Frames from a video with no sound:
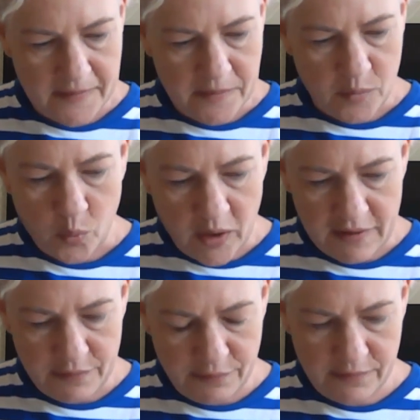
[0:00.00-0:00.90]

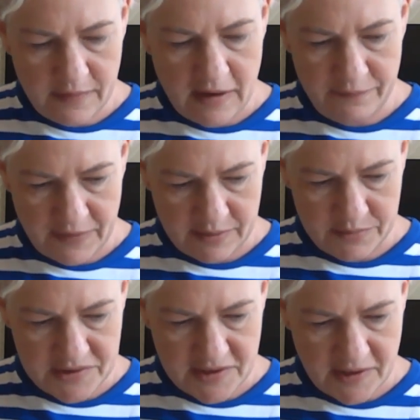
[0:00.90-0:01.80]
with a
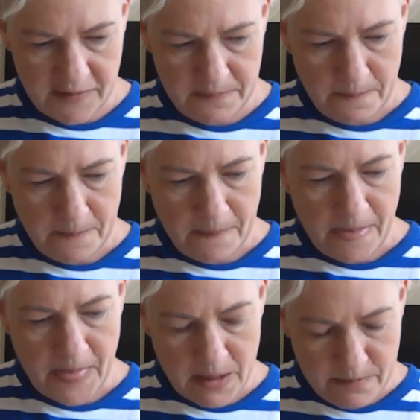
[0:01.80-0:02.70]
founder
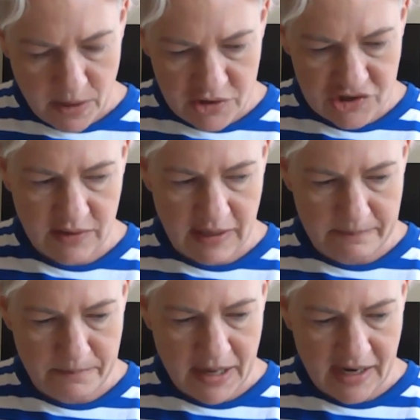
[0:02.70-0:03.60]
the emotional
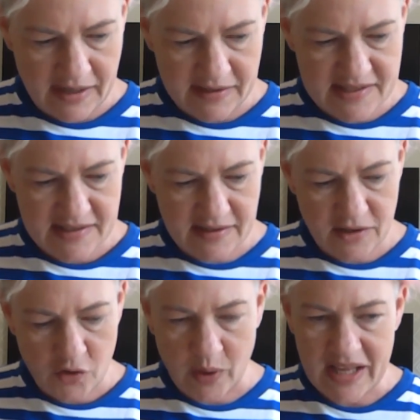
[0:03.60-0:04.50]
impact,
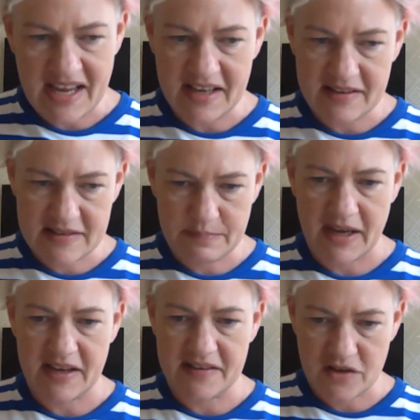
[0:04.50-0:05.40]
creating
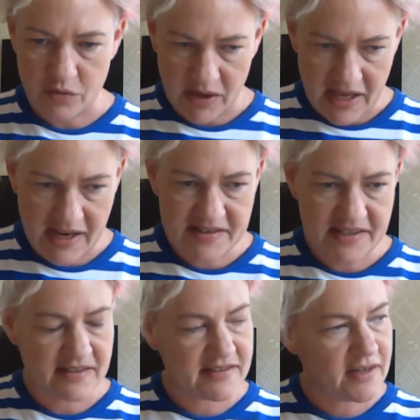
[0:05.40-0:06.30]
space,
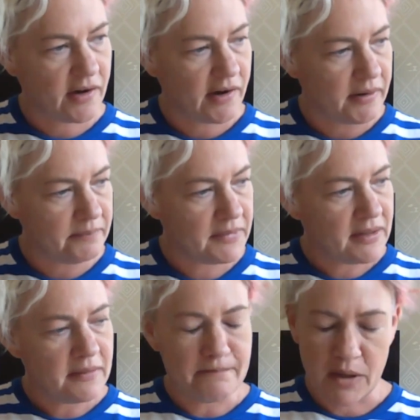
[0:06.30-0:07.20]
creating time.
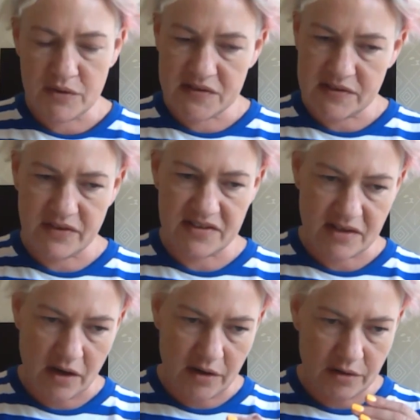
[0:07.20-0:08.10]
Most of us
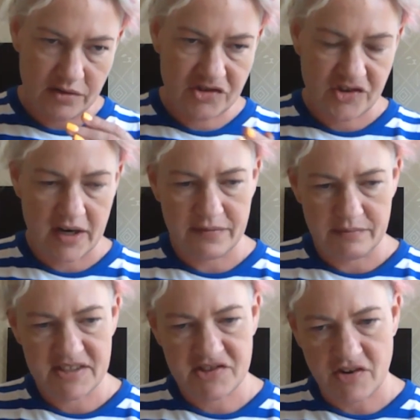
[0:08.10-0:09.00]
go straight
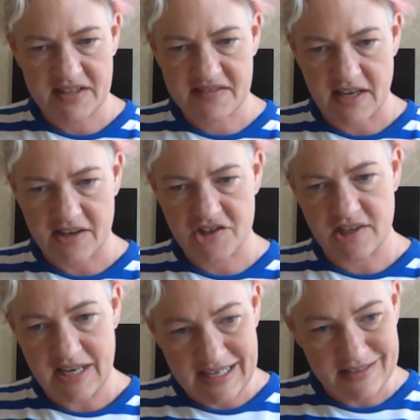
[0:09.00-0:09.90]
from
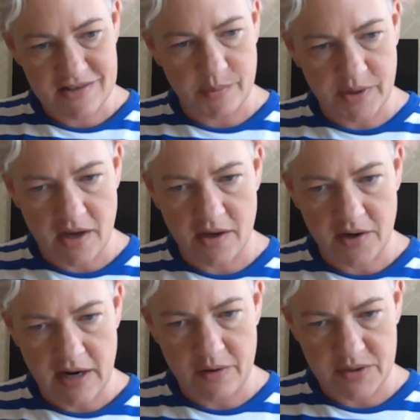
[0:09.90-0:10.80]
transaction into an
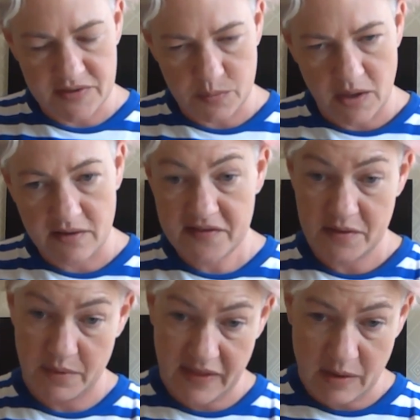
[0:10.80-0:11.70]
earnout as well. So
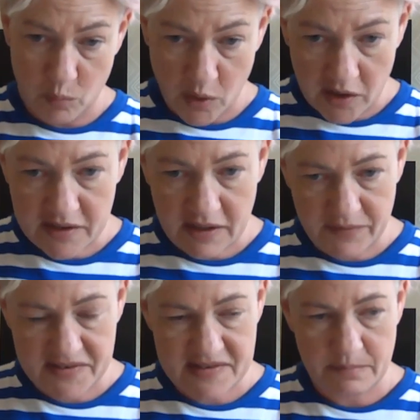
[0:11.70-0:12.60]
we're then working for
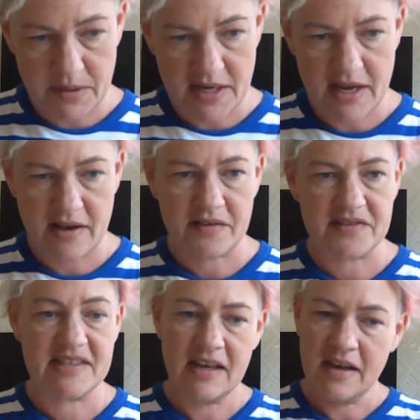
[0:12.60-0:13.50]
somebody
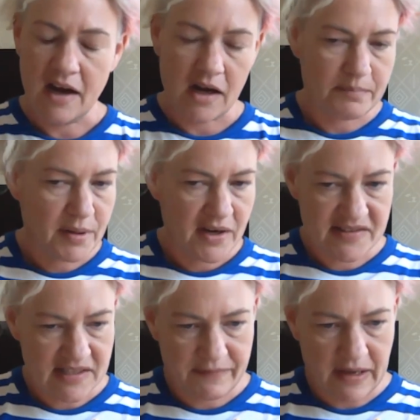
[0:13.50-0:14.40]
else I
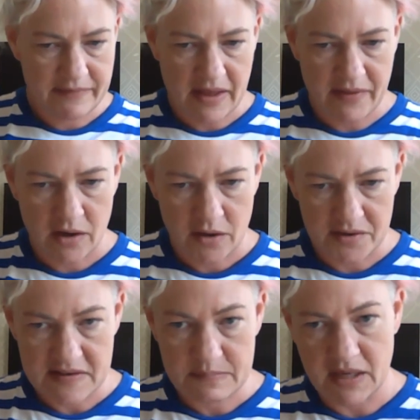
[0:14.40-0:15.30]
personally found that the
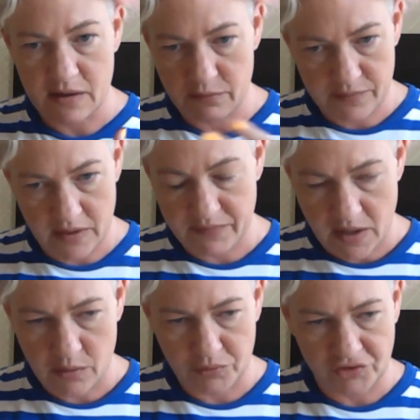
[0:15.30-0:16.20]
hardest bit of, of the
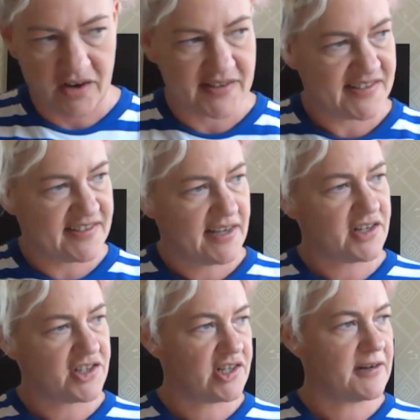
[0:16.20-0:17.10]
whole
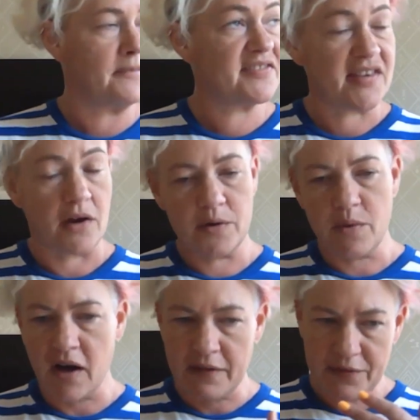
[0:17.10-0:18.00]
transaction. So
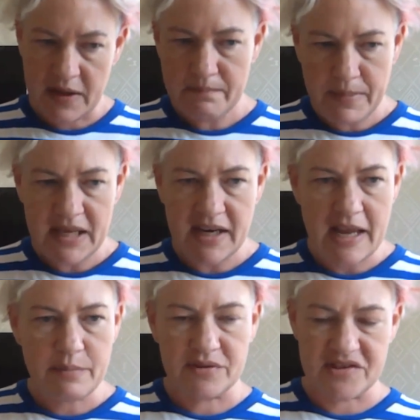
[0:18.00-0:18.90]
I think being
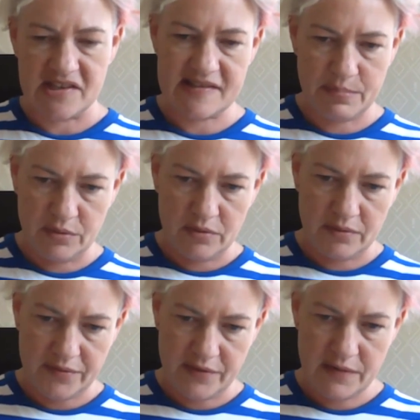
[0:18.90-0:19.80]
able to support
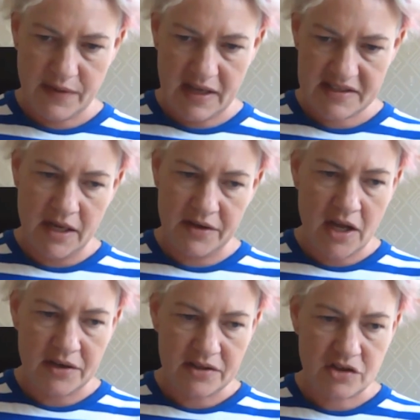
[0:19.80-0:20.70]
through that
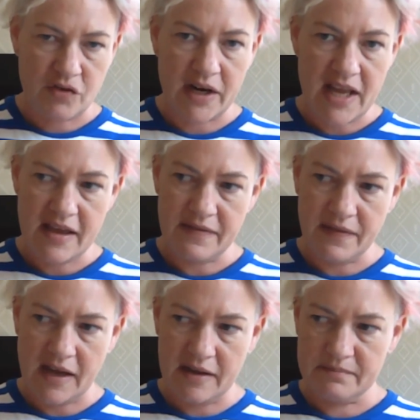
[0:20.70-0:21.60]
and create
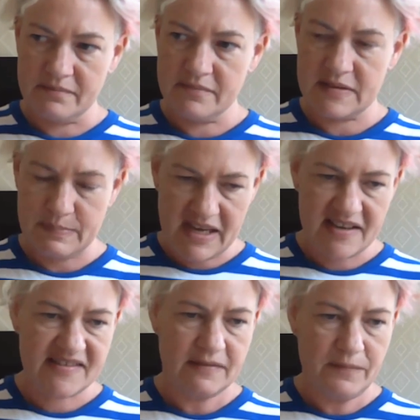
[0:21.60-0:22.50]
that
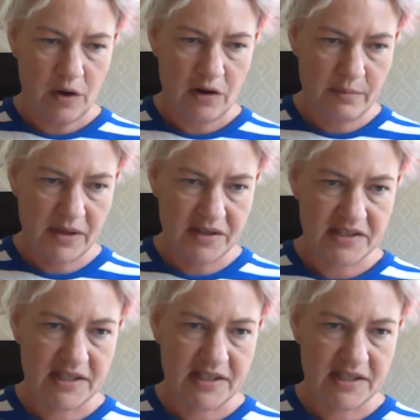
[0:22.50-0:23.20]
space, environment,